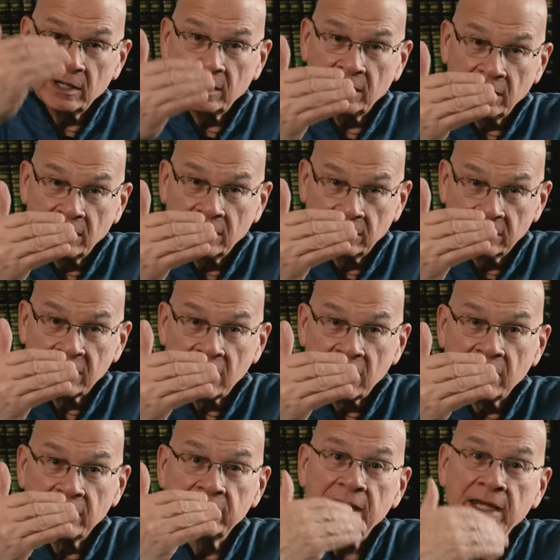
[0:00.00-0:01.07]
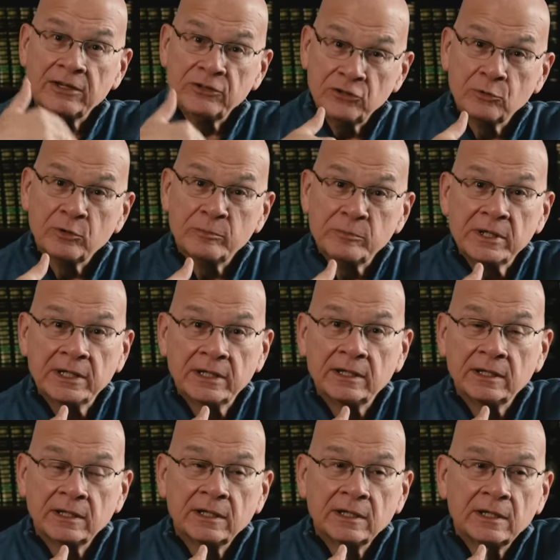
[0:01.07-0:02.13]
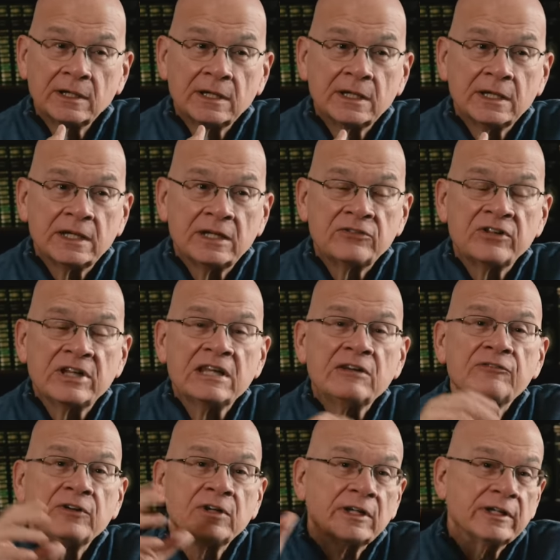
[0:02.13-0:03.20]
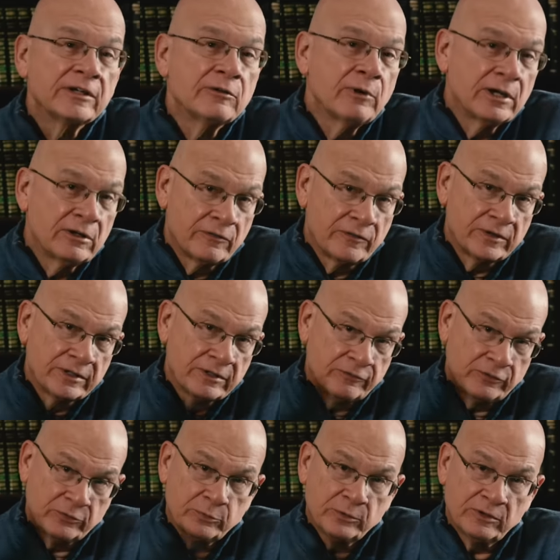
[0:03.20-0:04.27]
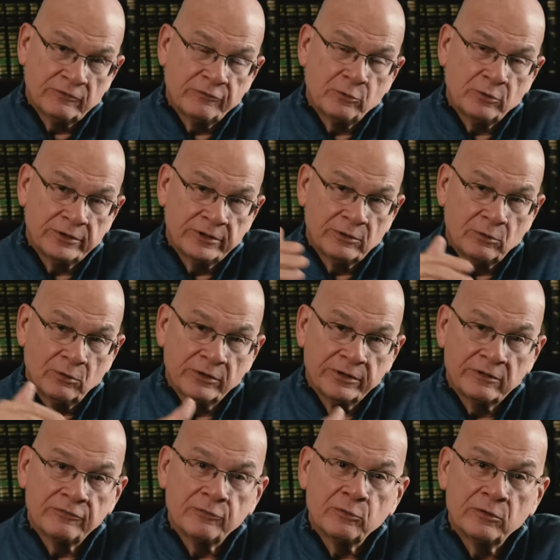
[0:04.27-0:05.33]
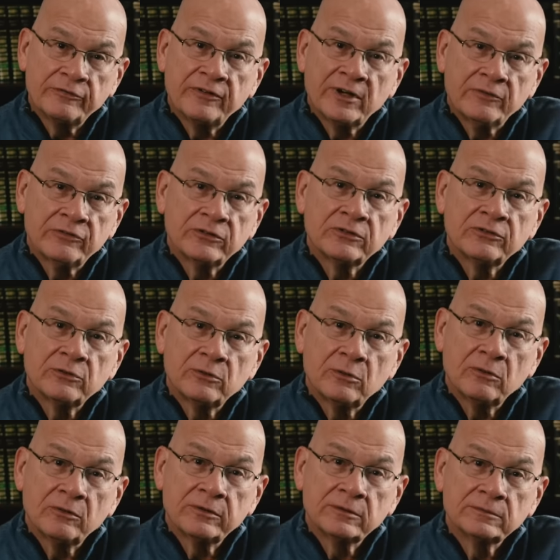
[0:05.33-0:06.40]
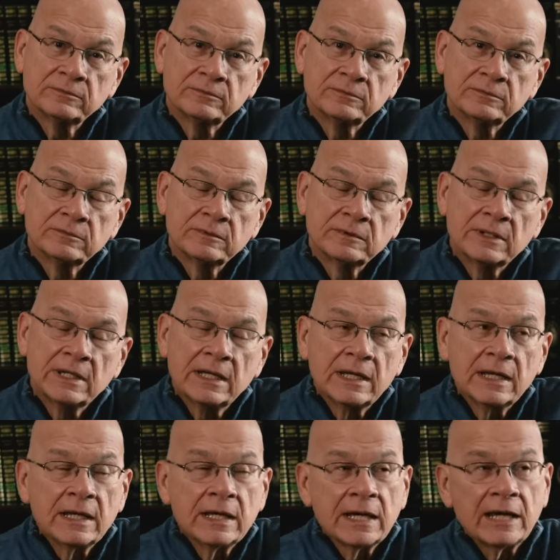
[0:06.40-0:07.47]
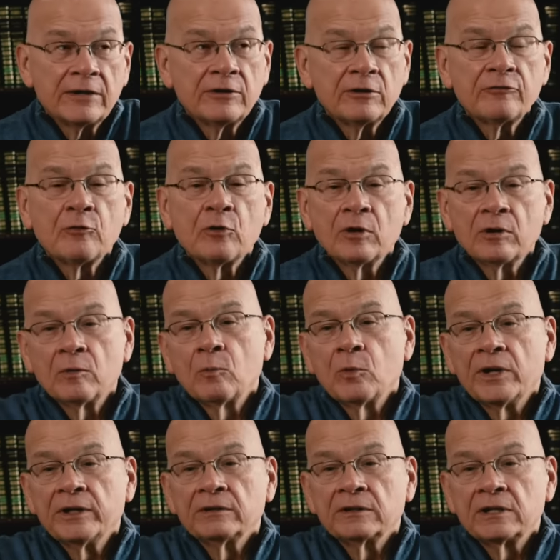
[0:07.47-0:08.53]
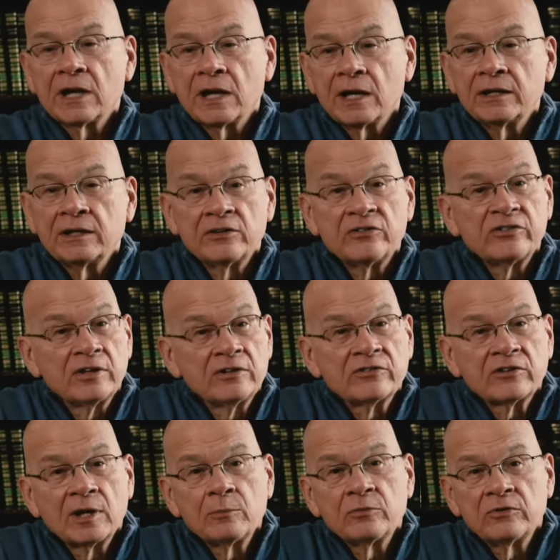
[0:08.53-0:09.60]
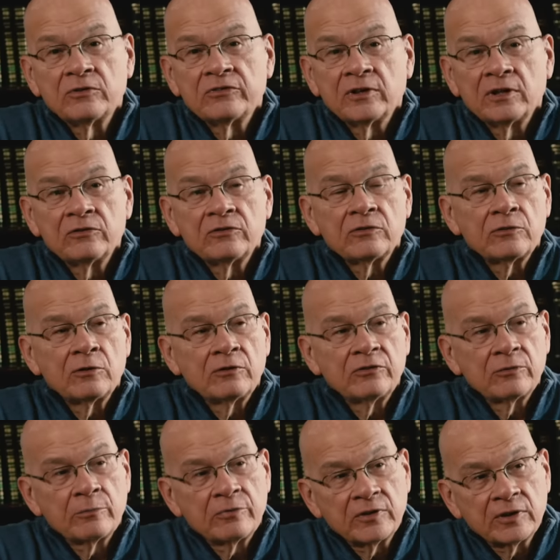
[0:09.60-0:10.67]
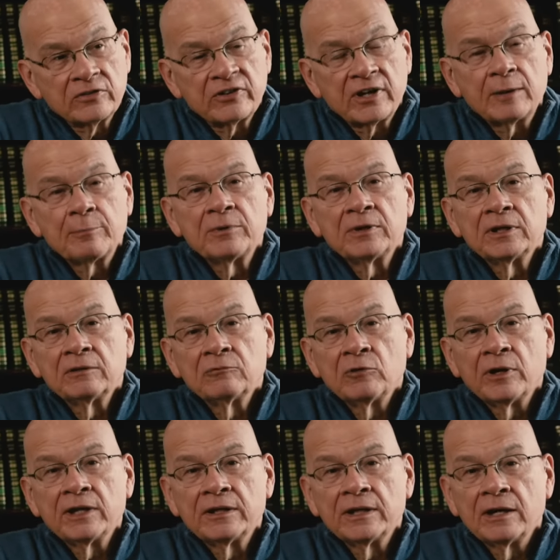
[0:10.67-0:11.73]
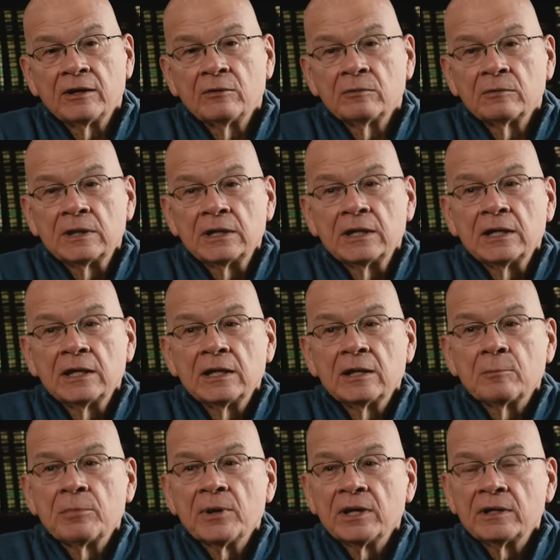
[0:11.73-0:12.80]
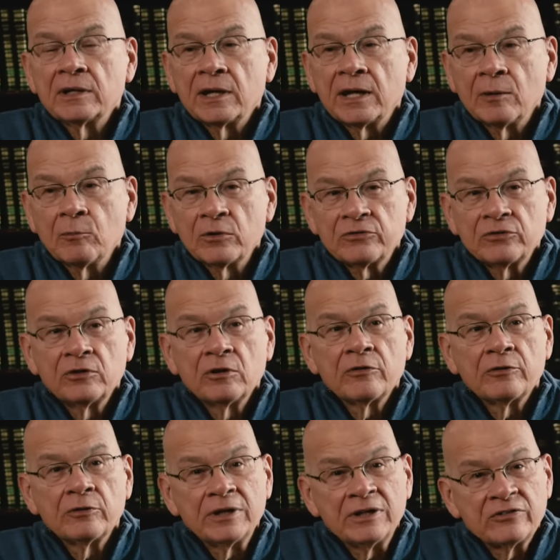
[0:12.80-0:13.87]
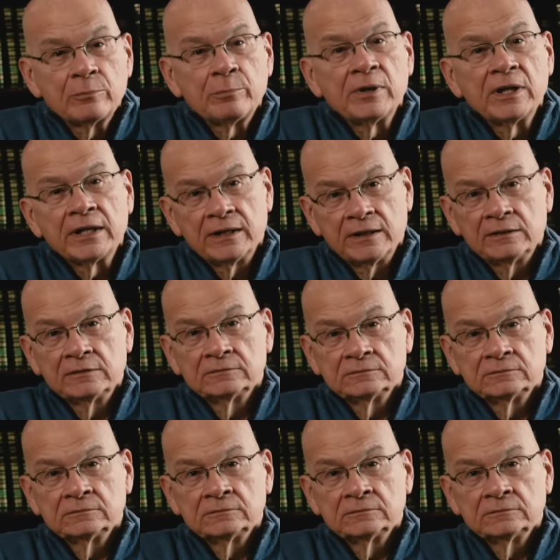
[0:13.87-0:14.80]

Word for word: uh, uh, God and you and me is infinitely greater than the difference between a 40 year old and a four five, year old. And therefore, when God, in a sense, comes and says, There are some things happening right now but I want you to know there is a plan.